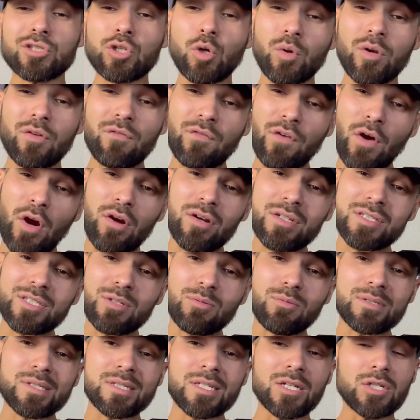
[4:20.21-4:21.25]
Tony
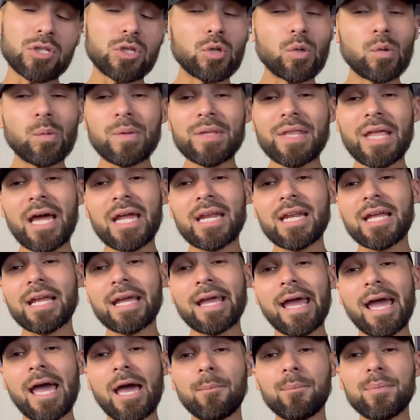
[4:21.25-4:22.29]
Ferguson was going to do it, but that ain't
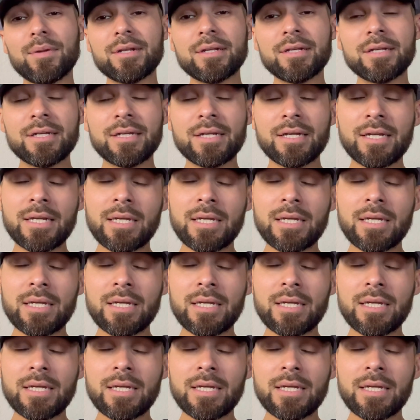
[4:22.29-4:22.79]
happen.